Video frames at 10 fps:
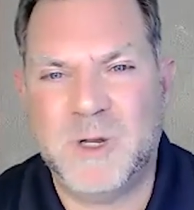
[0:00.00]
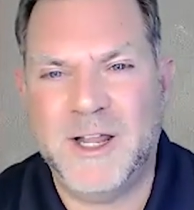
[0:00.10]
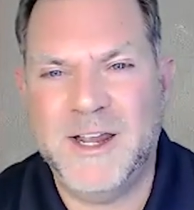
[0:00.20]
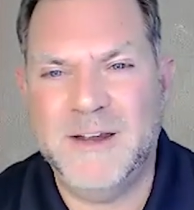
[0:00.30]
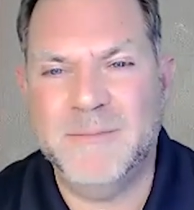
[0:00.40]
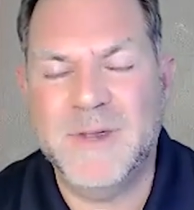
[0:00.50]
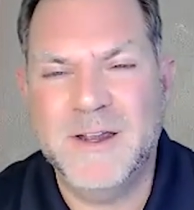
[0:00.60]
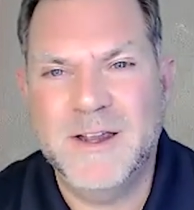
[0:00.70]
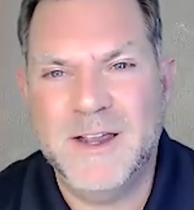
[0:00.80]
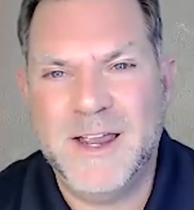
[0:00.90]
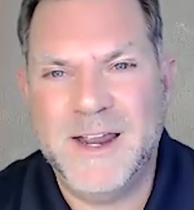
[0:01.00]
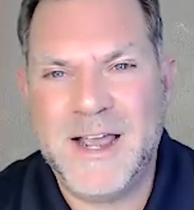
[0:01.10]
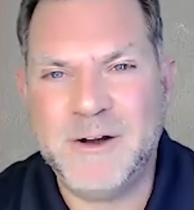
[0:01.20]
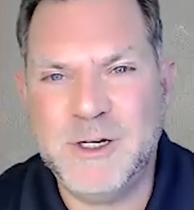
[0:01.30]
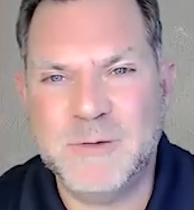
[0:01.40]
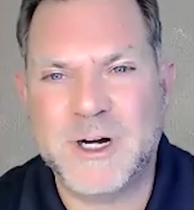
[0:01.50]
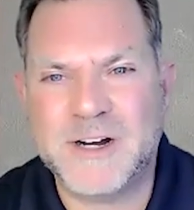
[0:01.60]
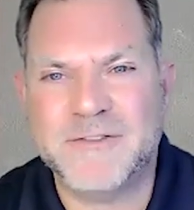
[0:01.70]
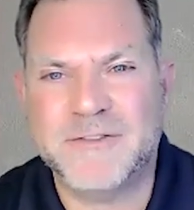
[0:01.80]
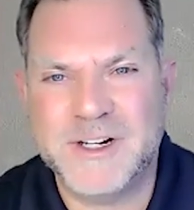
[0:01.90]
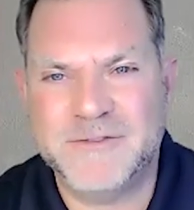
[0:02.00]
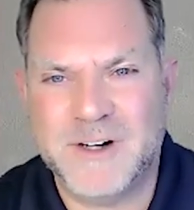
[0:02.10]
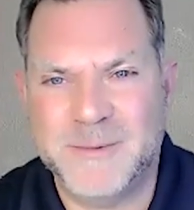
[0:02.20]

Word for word: blame and how do you break free